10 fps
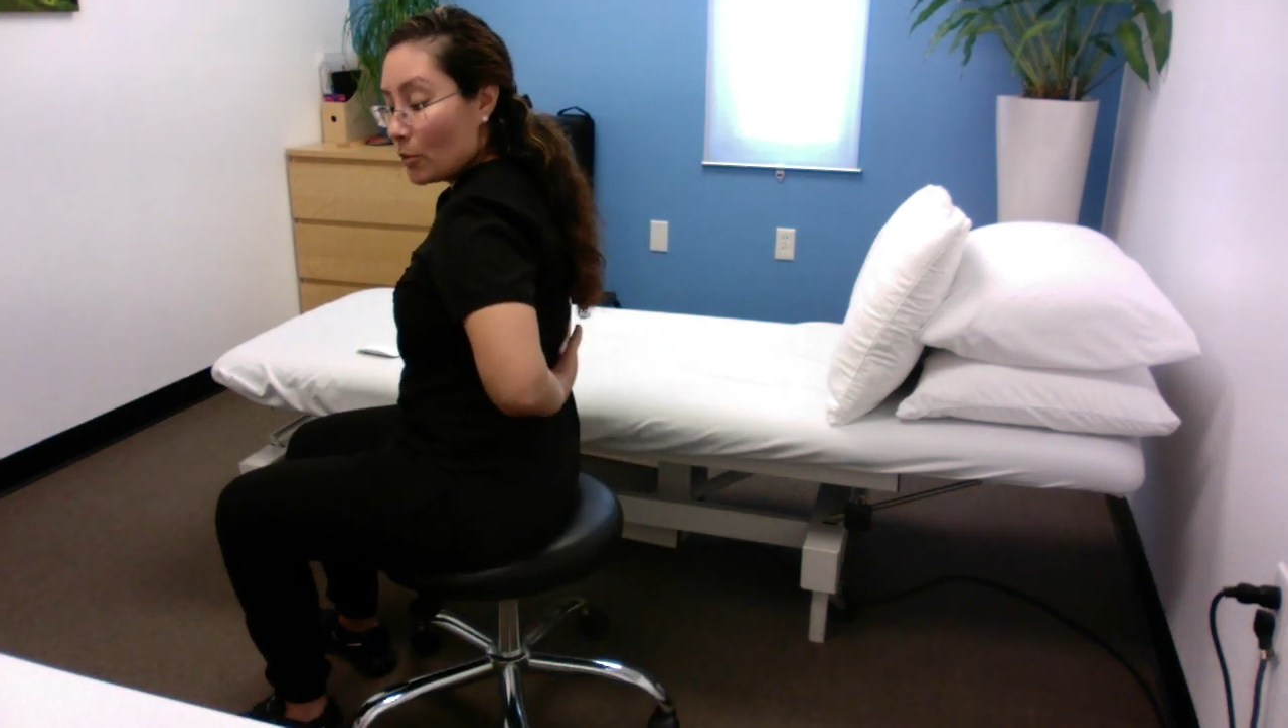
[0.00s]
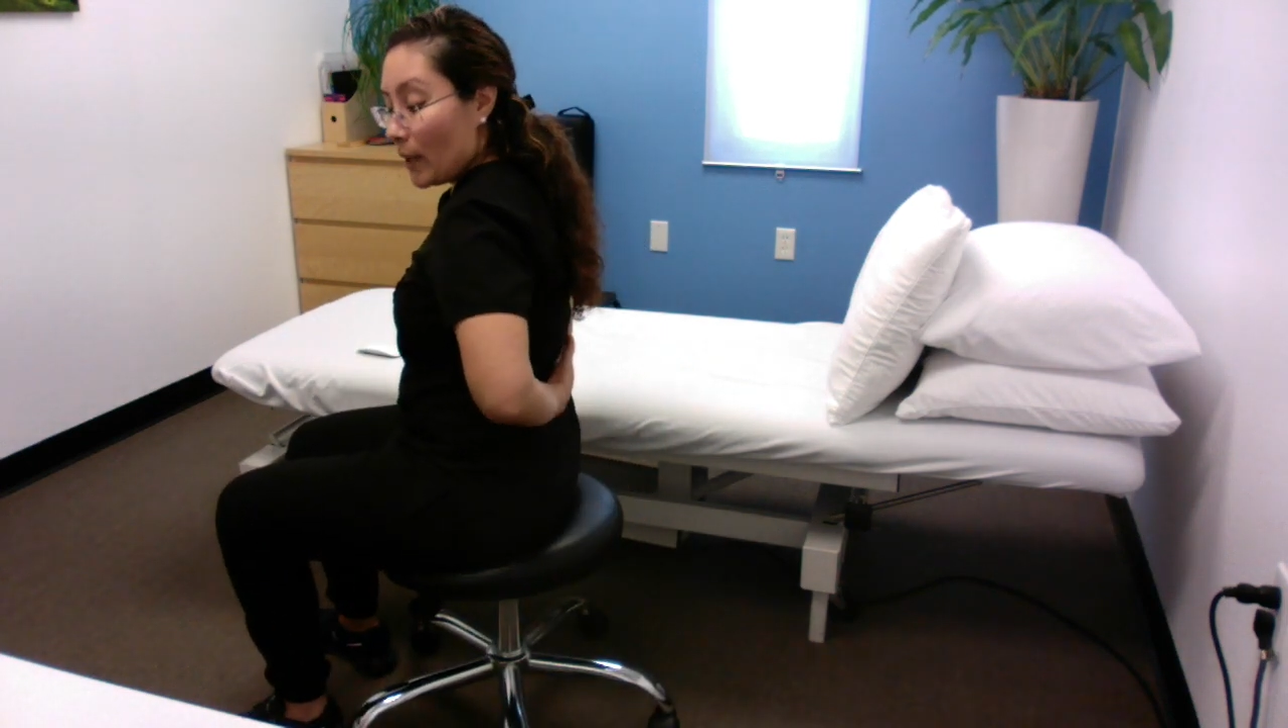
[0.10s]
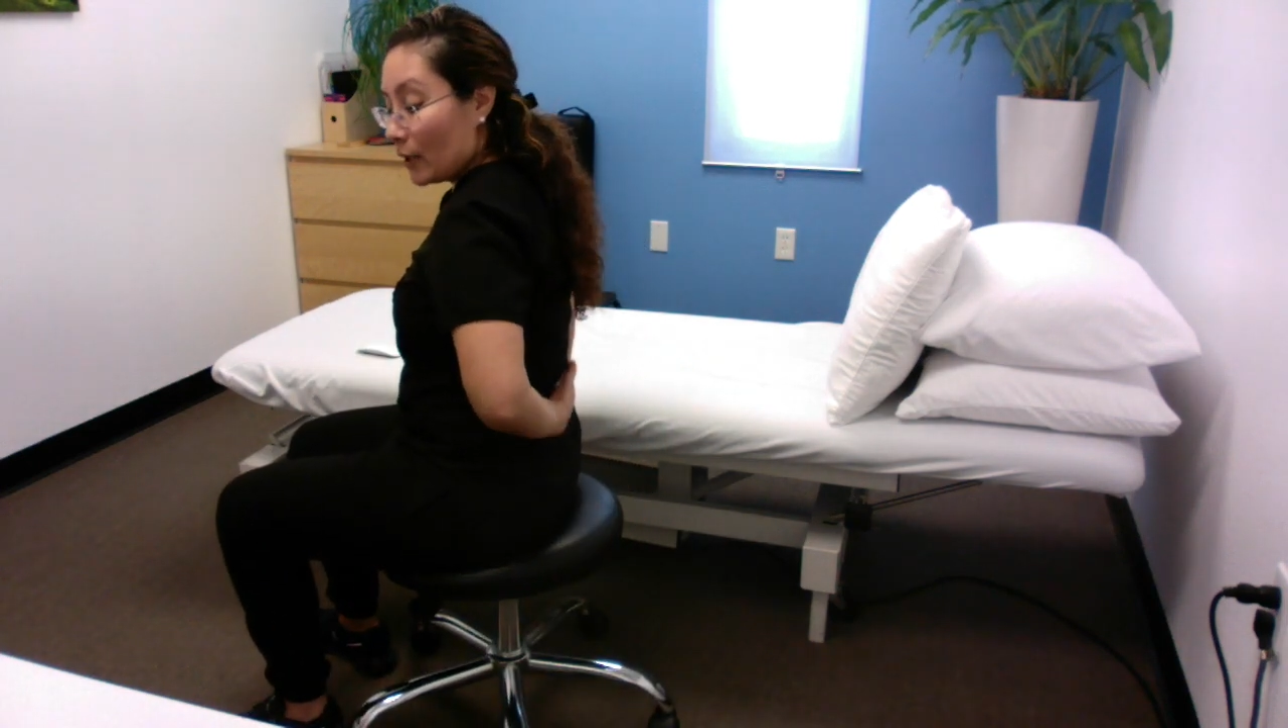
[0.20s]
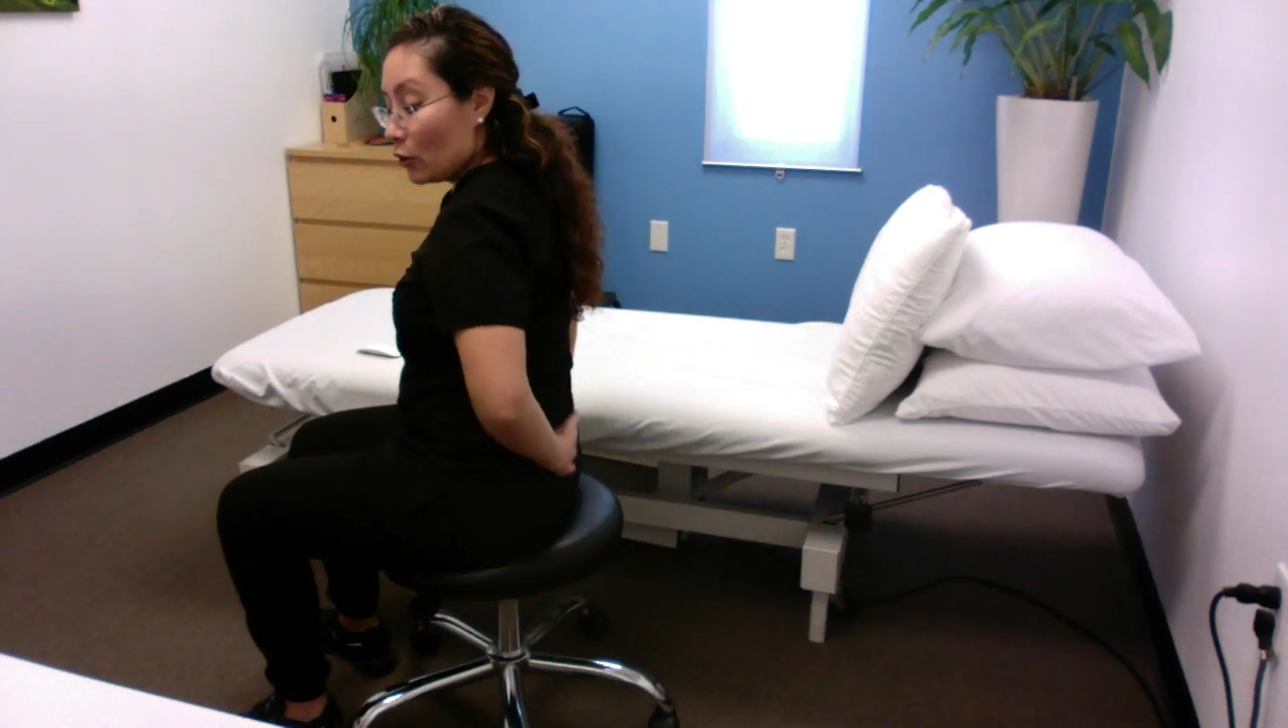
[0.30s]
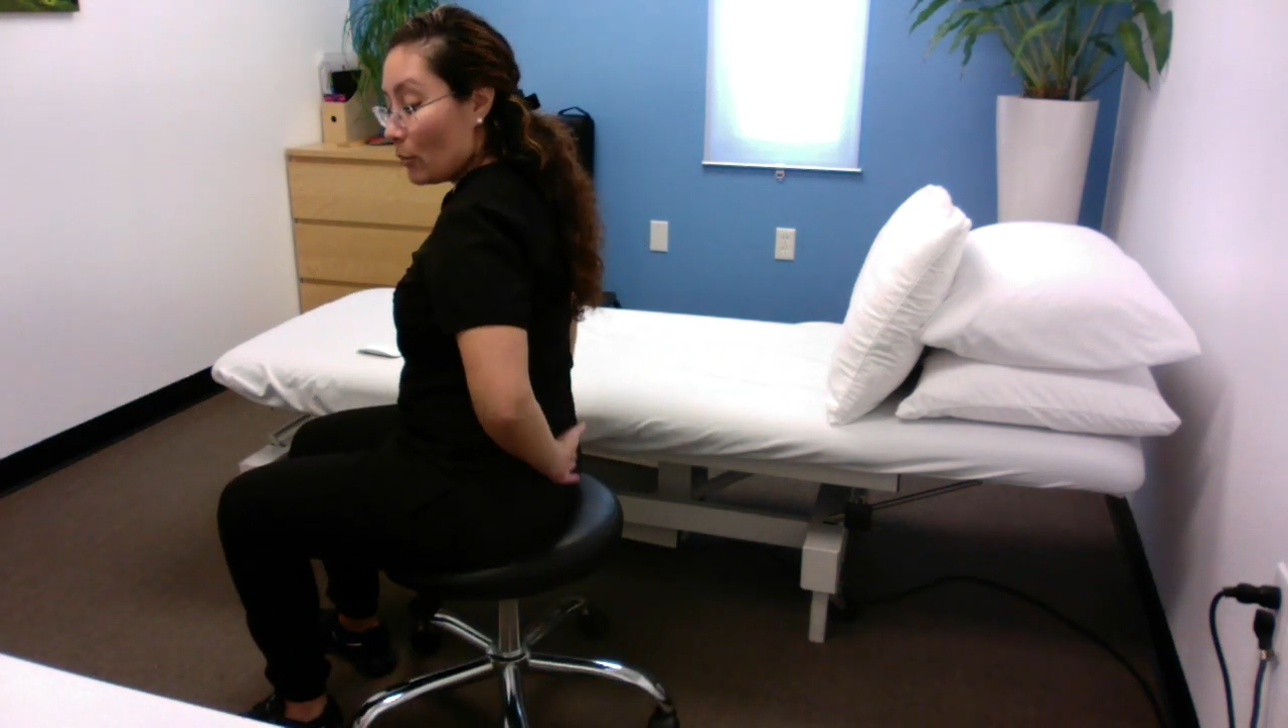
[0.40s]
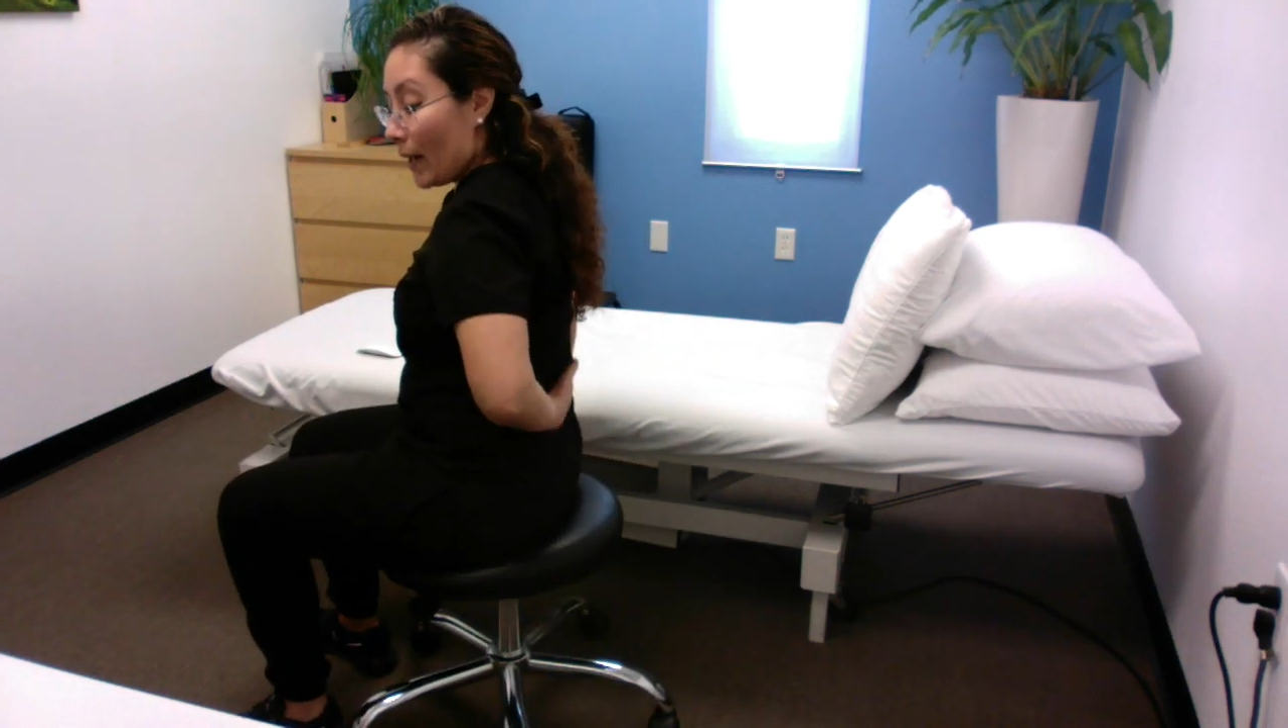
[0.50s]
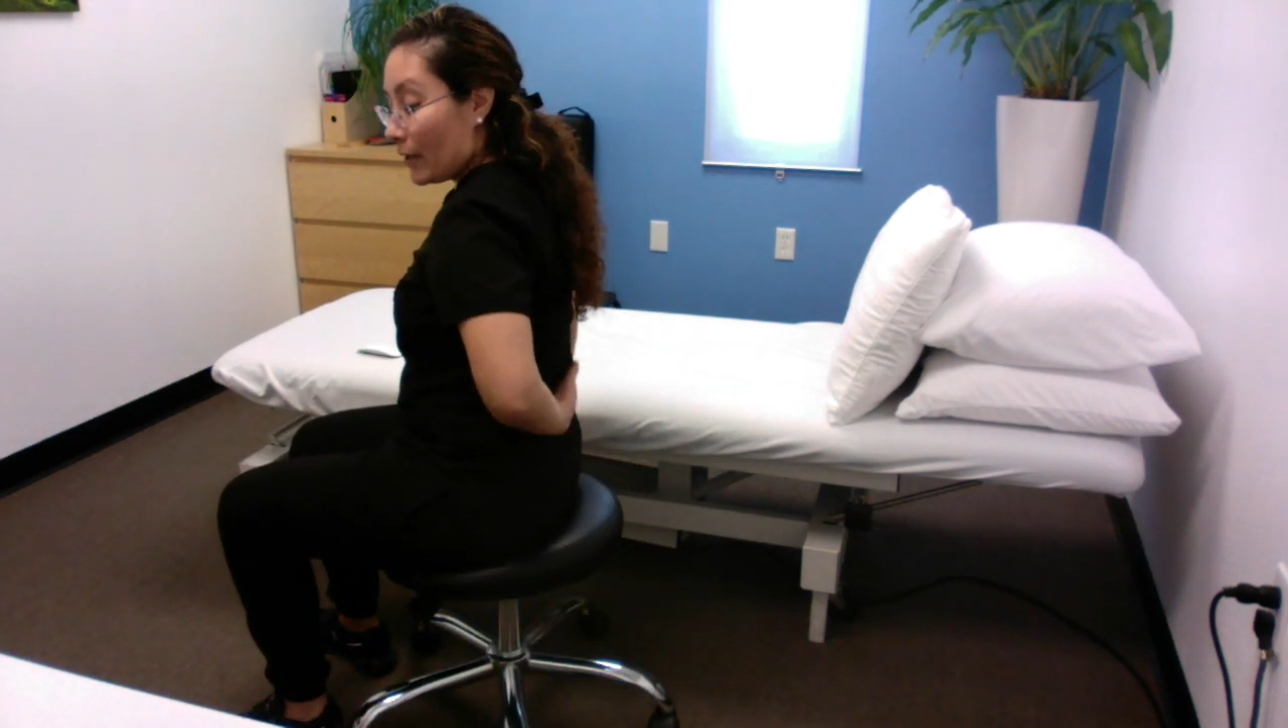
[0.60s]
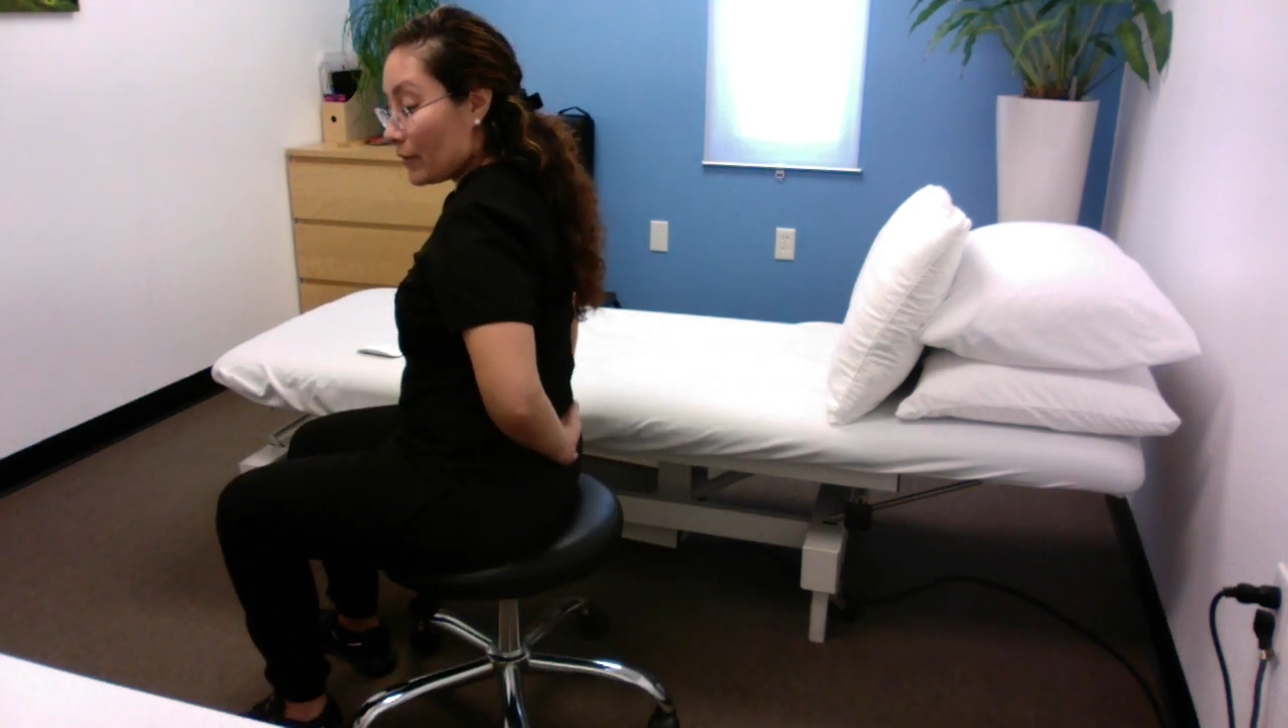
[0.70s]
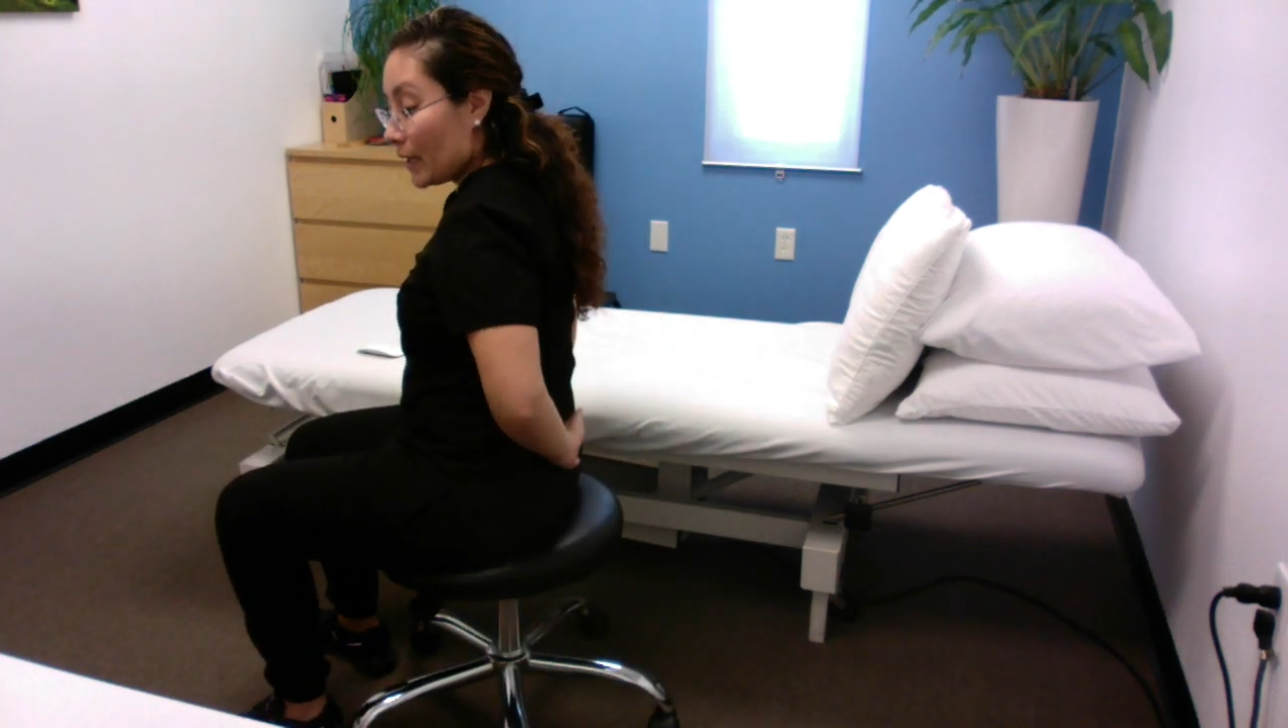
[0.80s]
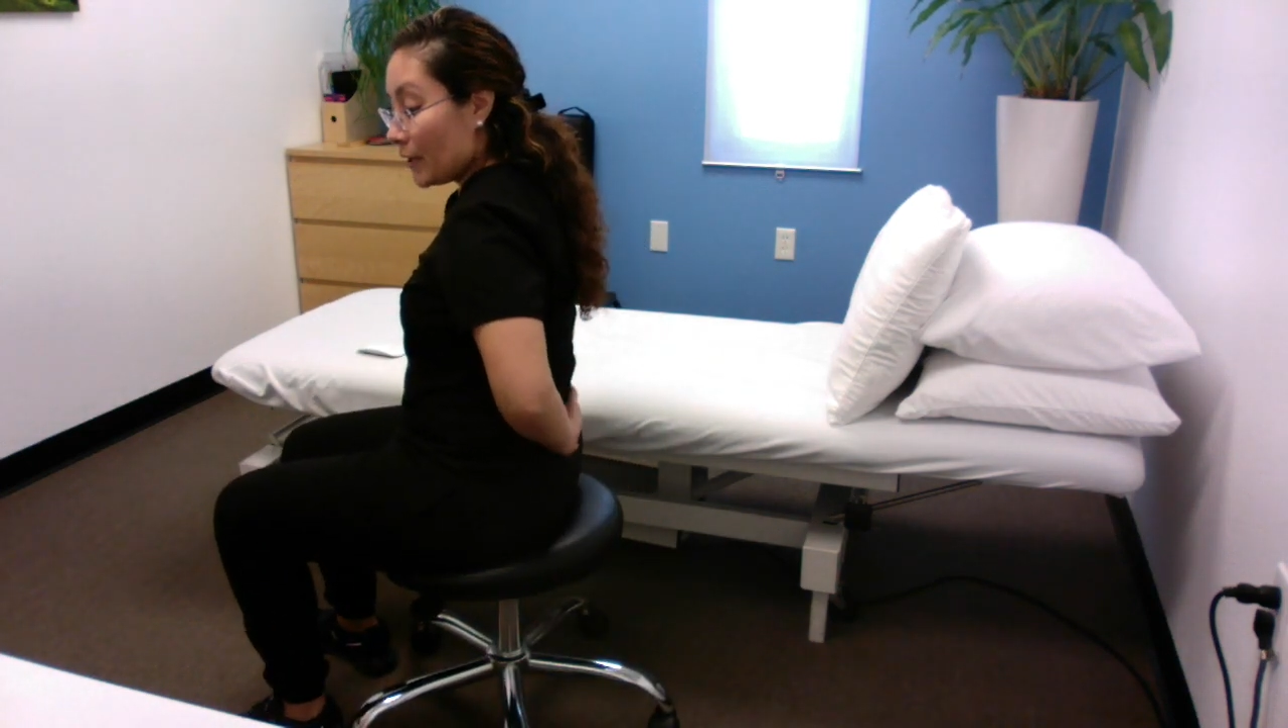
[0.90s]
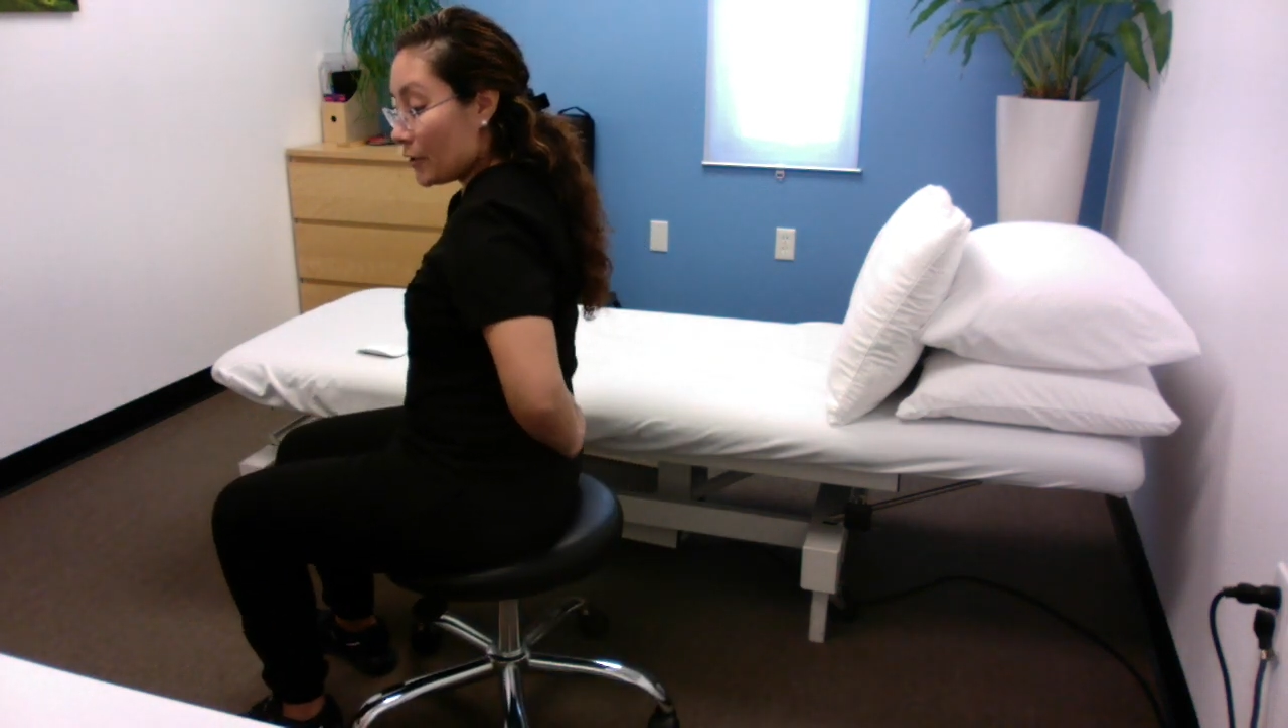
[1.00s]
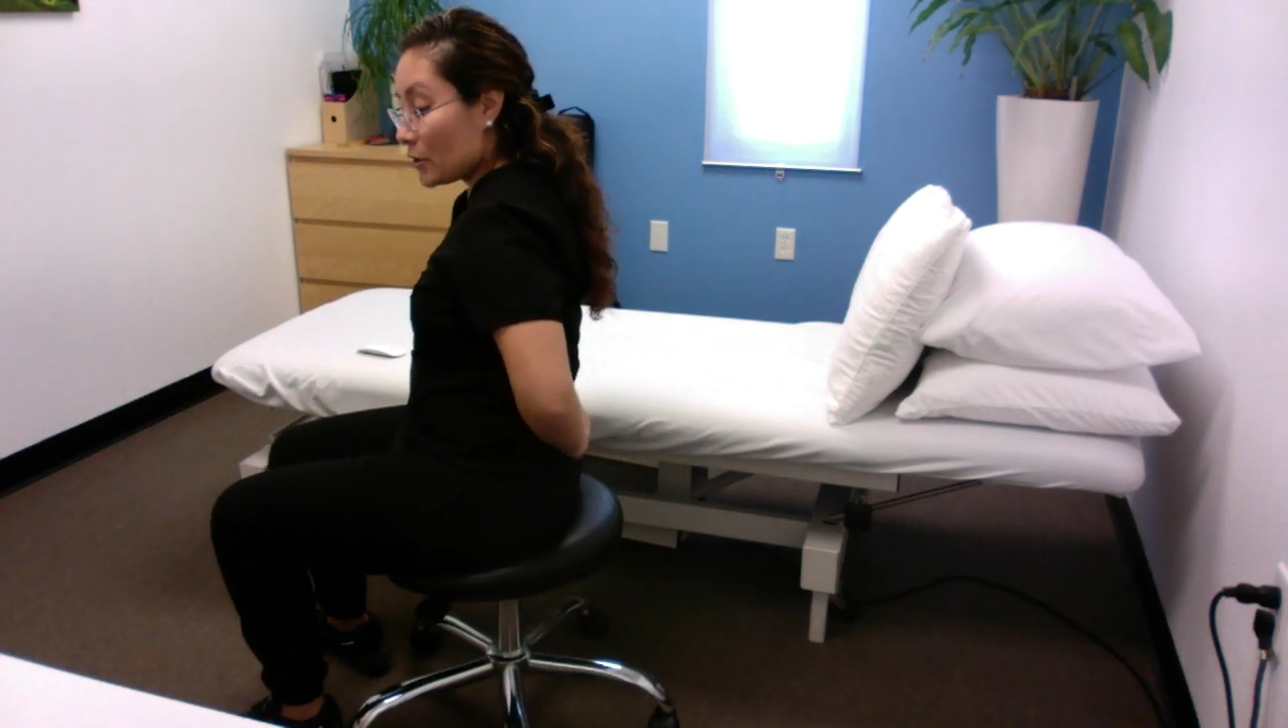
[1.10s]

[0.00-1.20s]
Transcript: my low back right here.